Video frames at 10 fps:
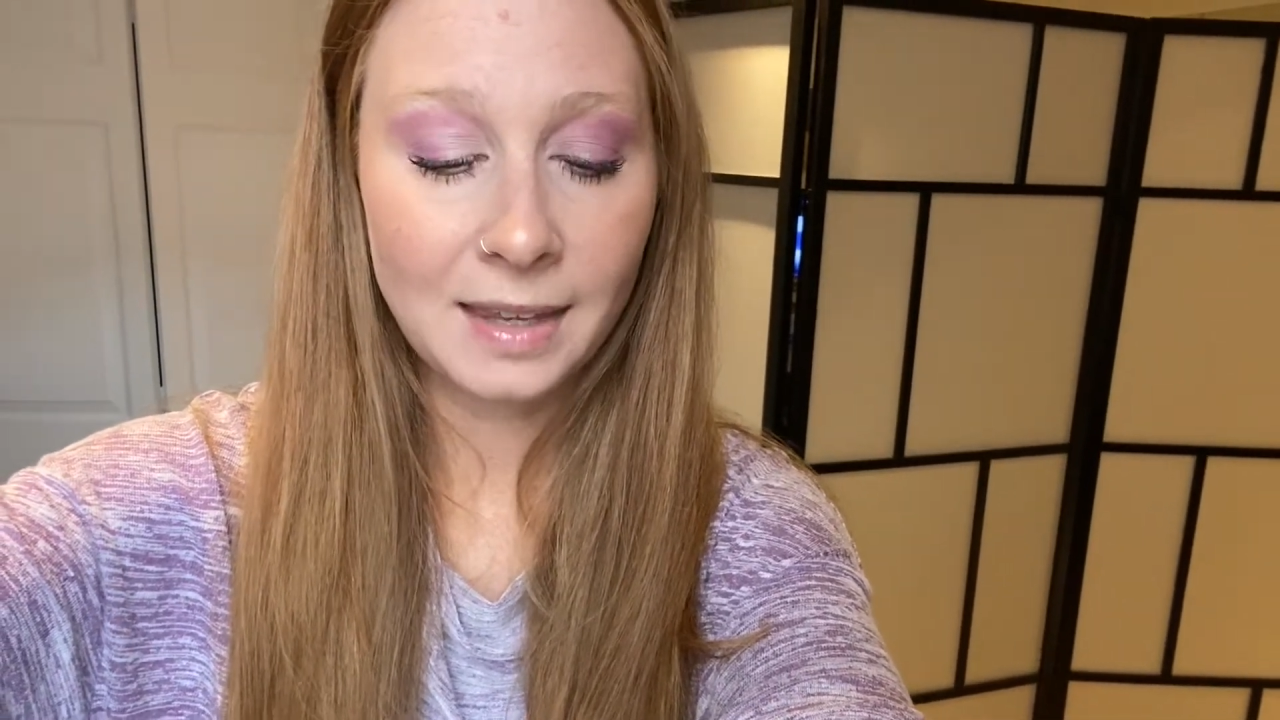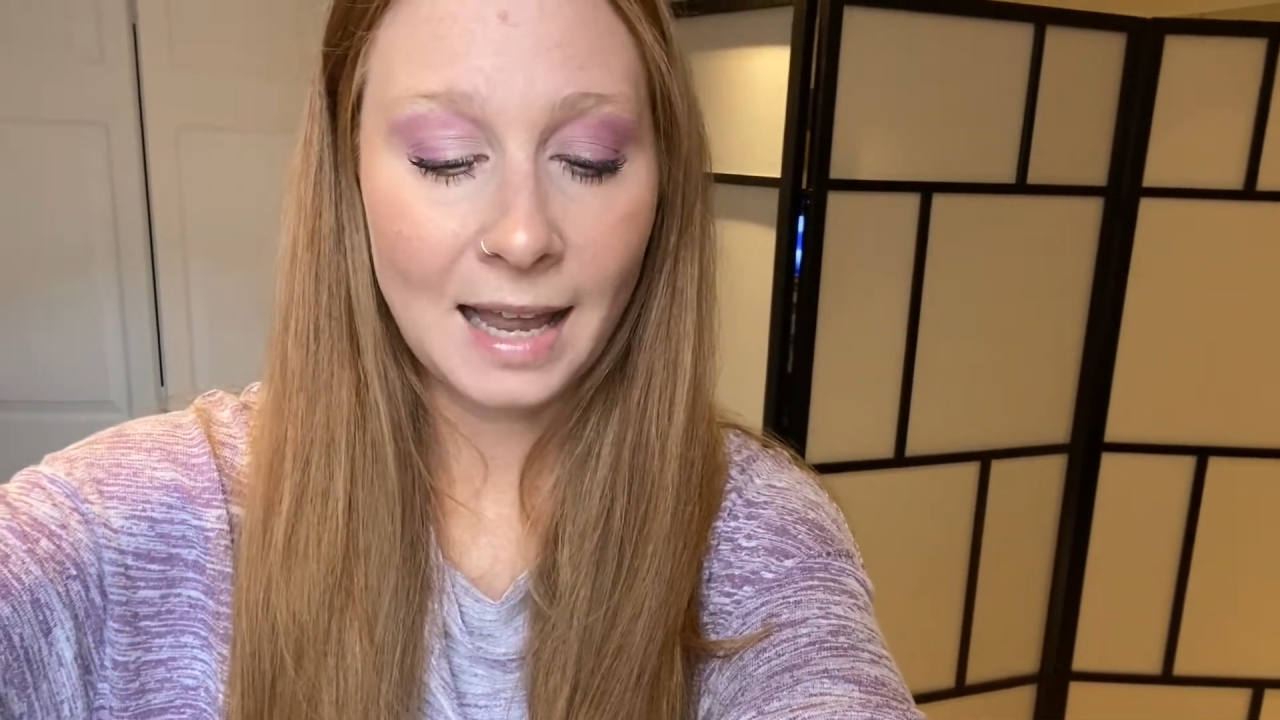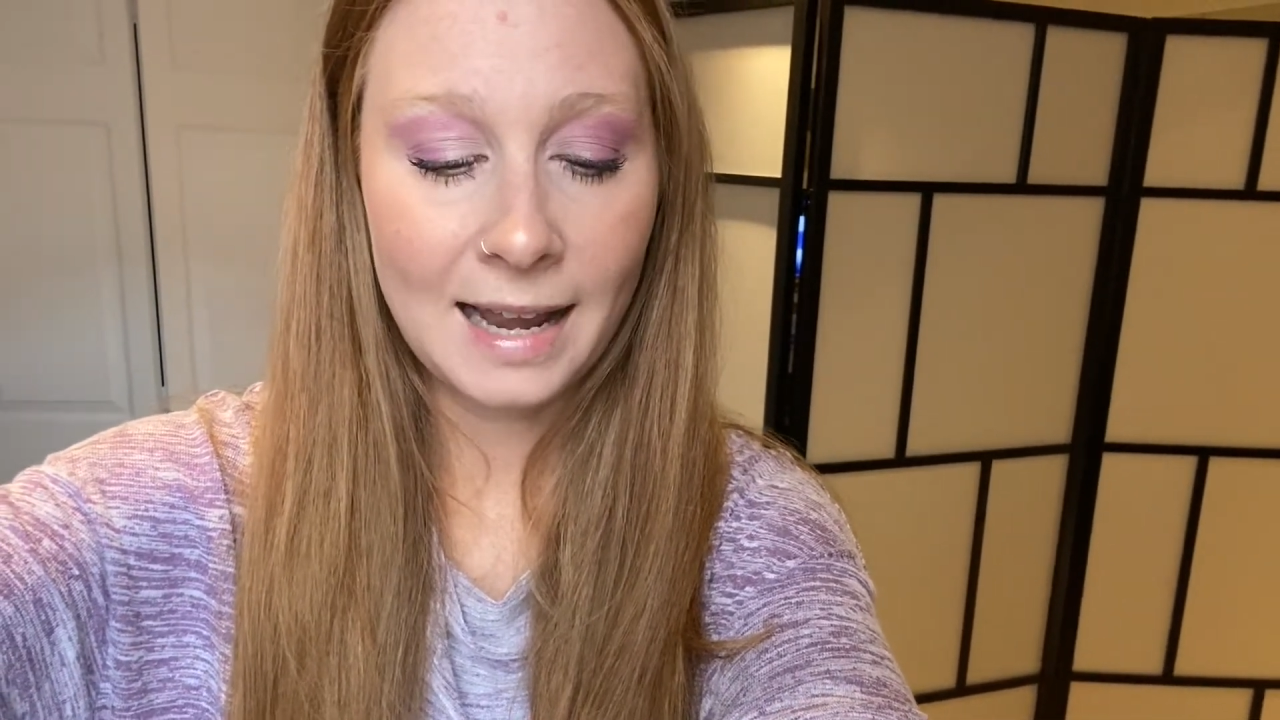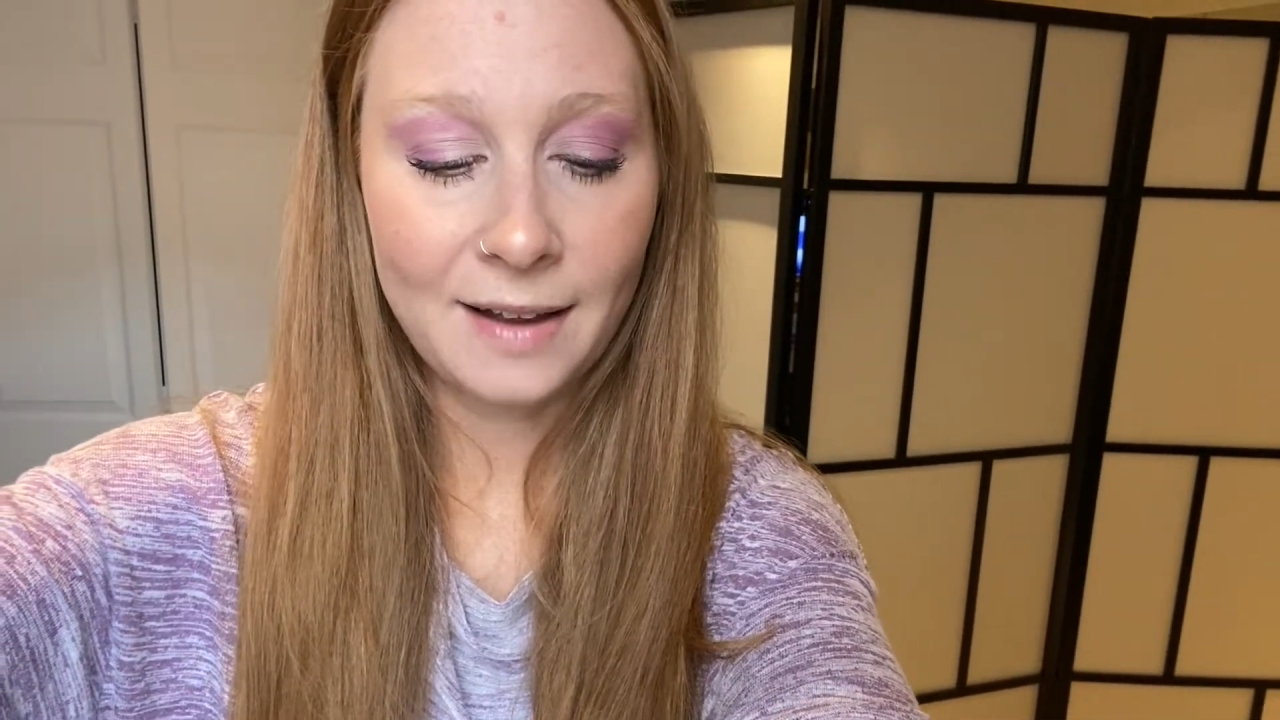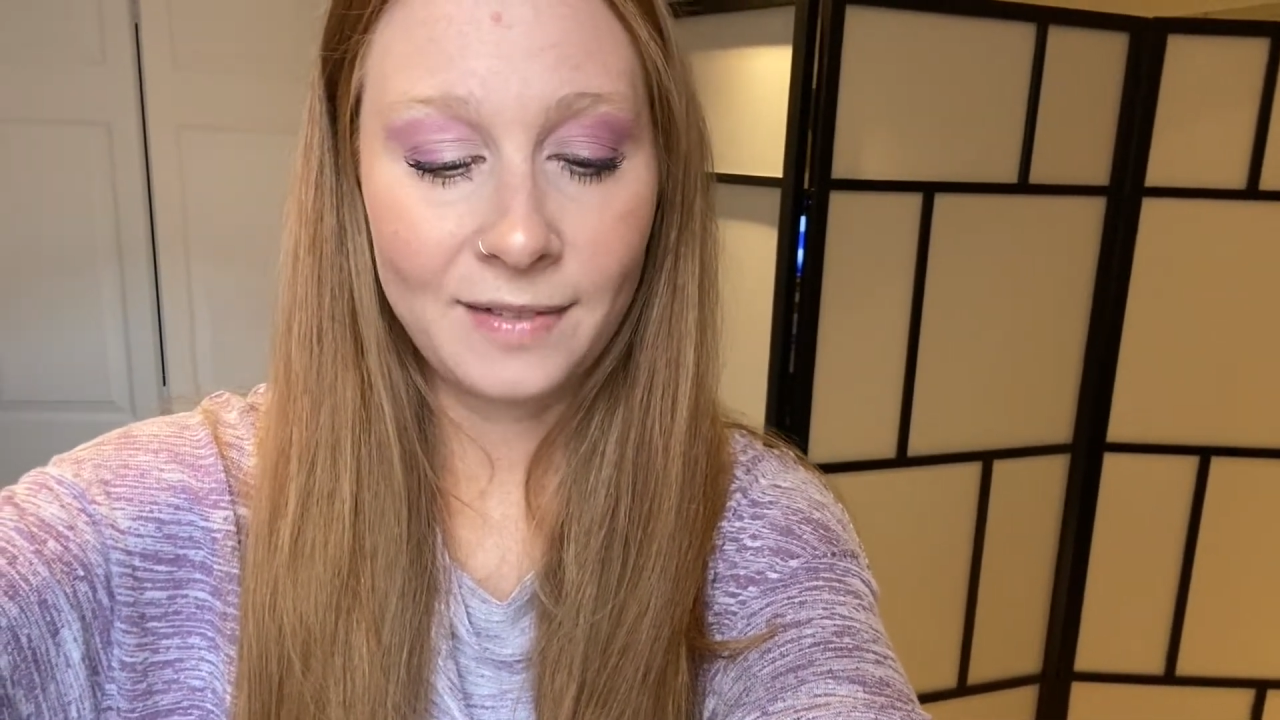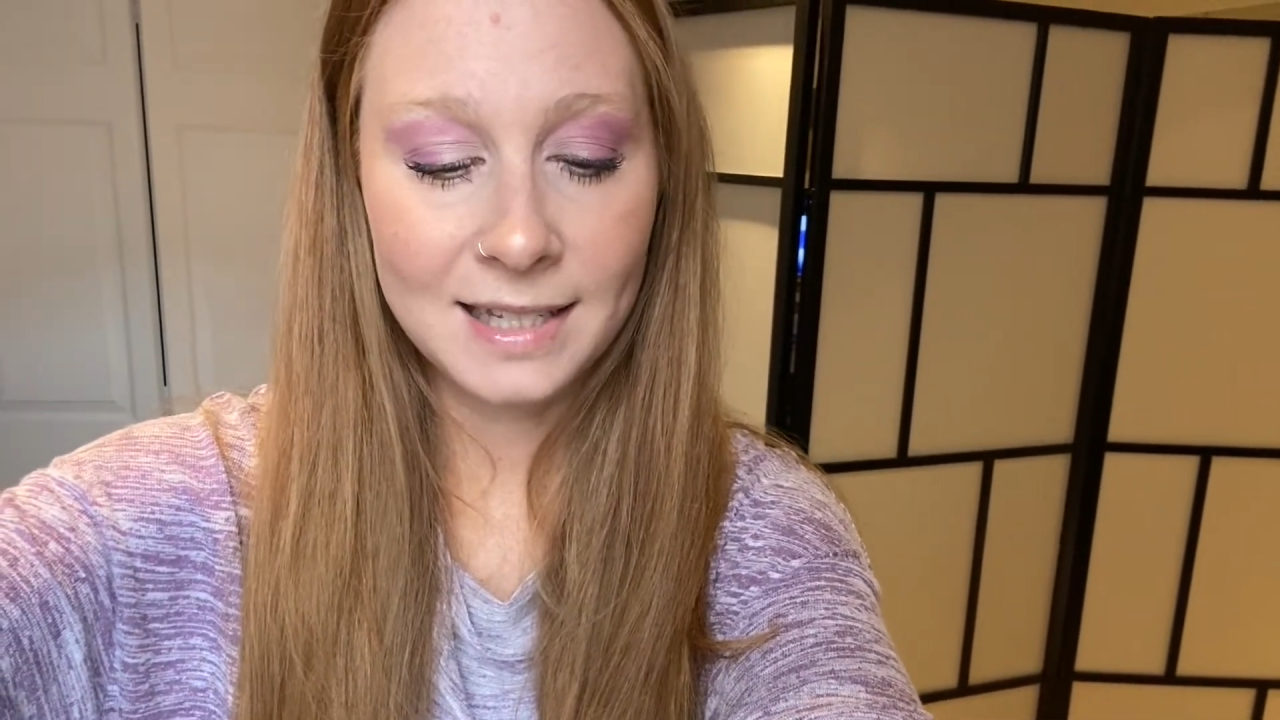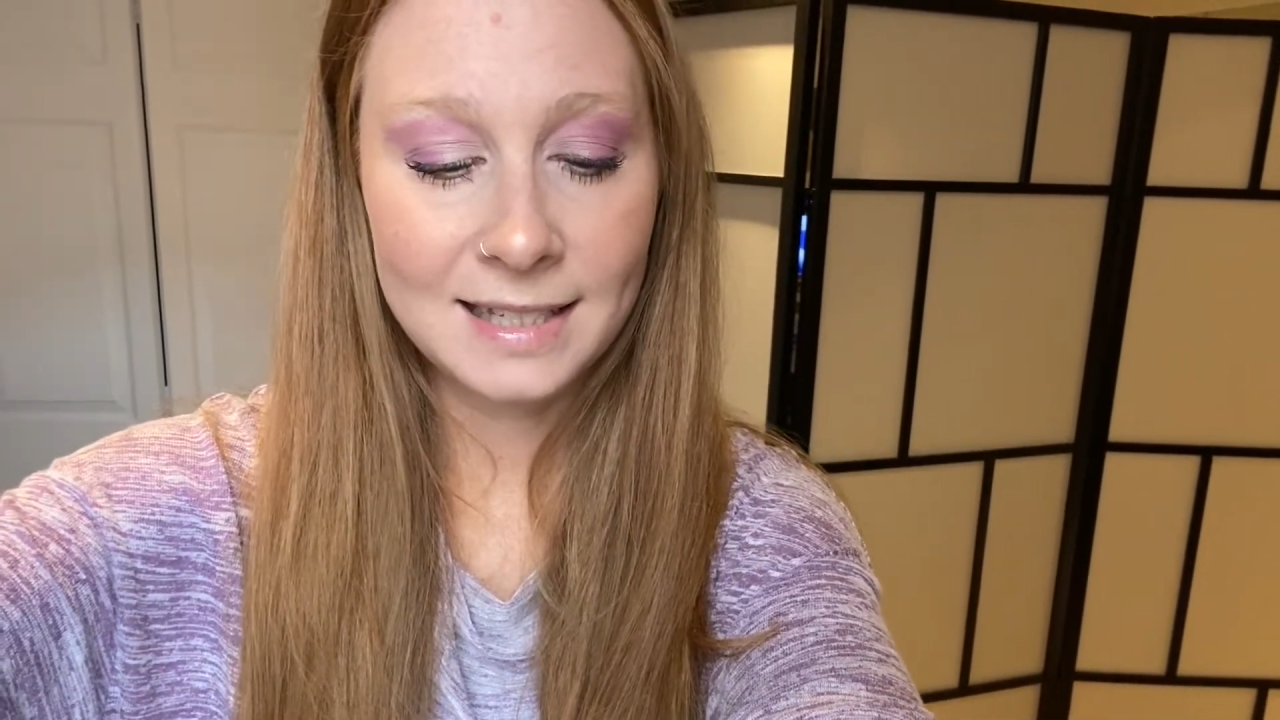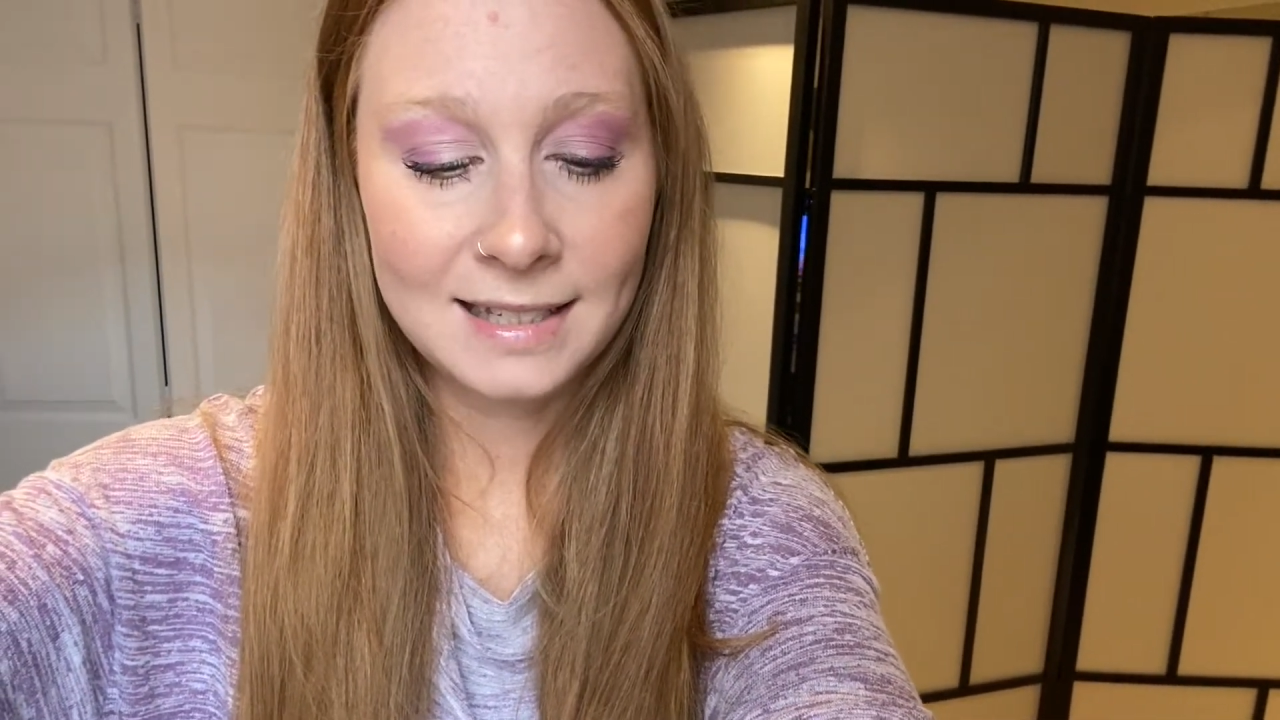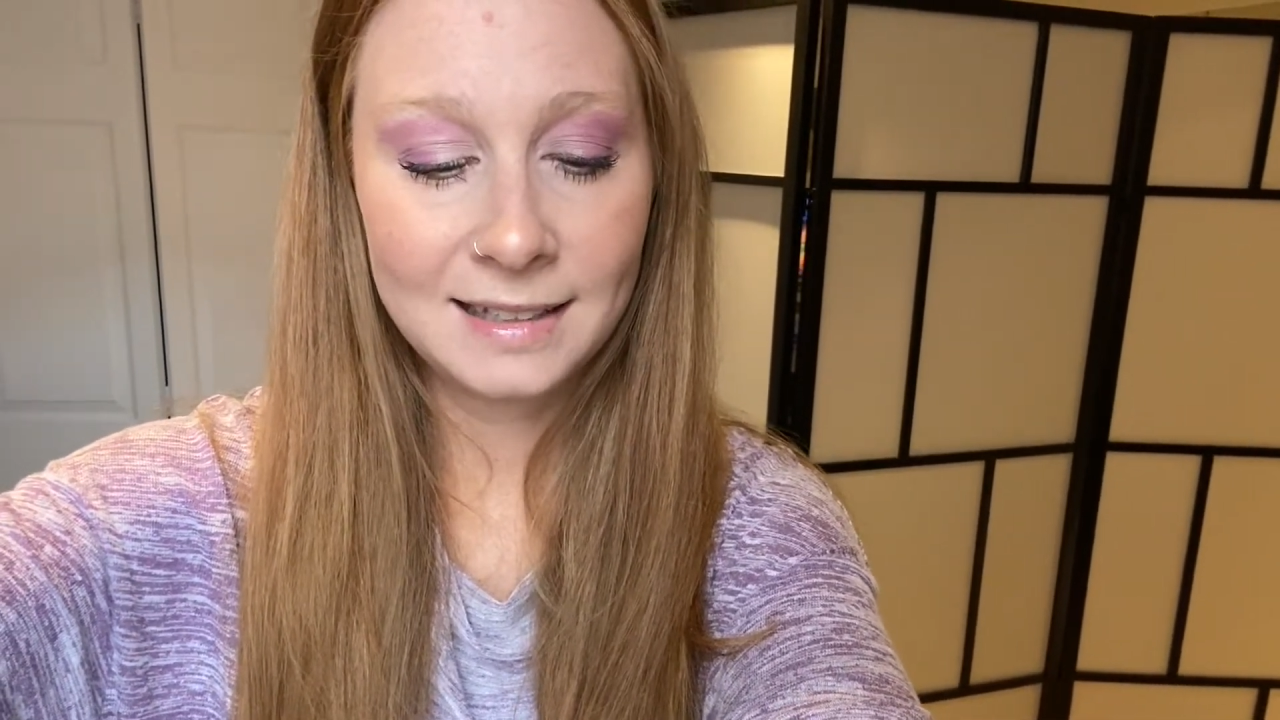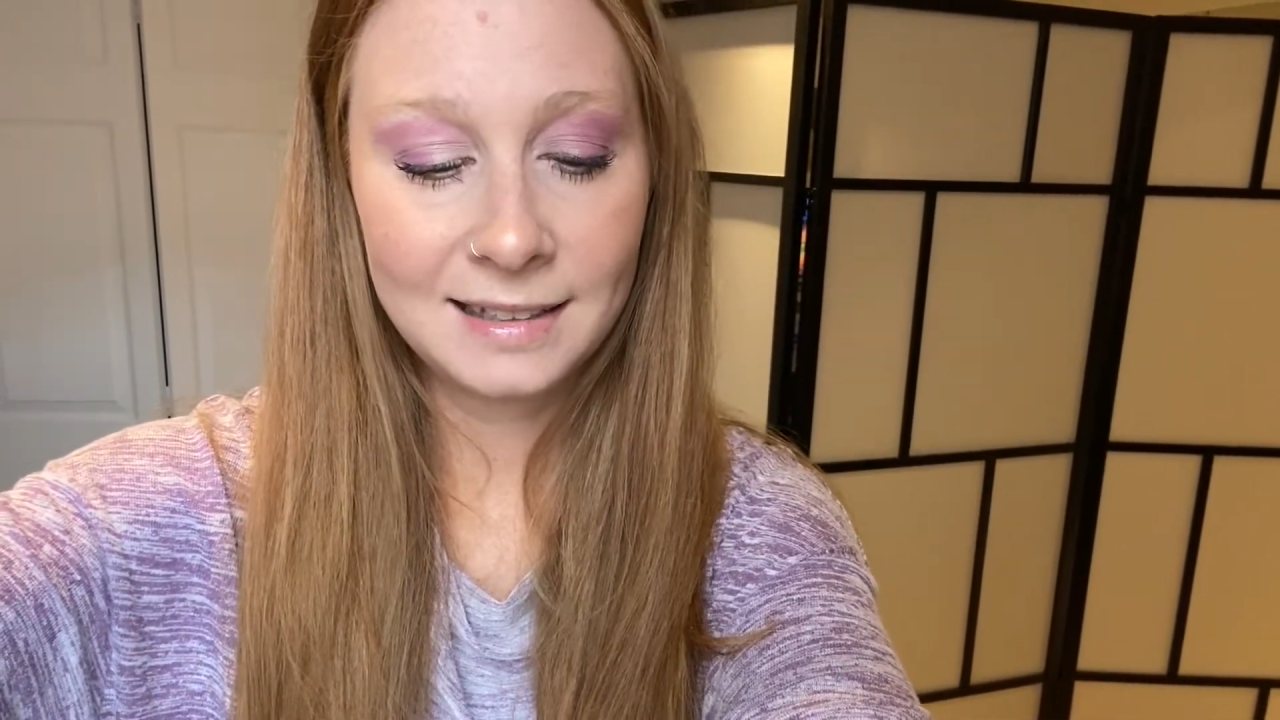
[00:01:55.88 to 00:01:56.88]
I have
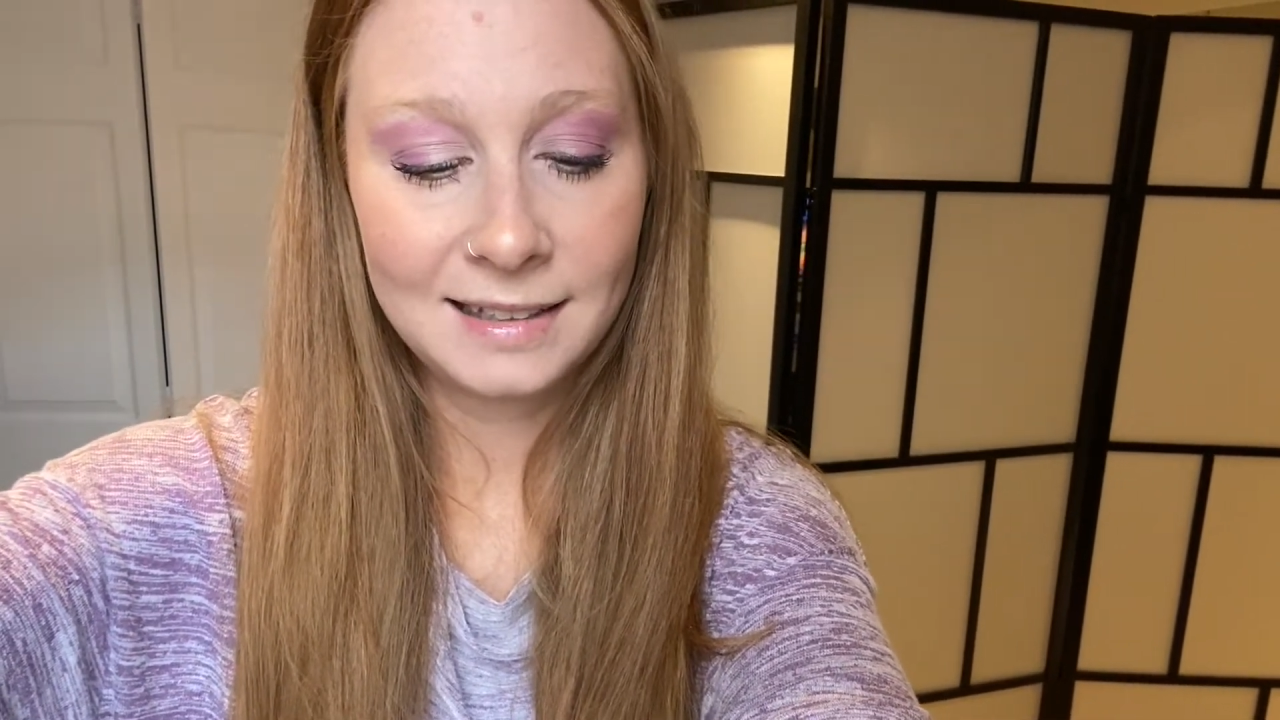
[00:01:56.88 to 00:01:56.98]
this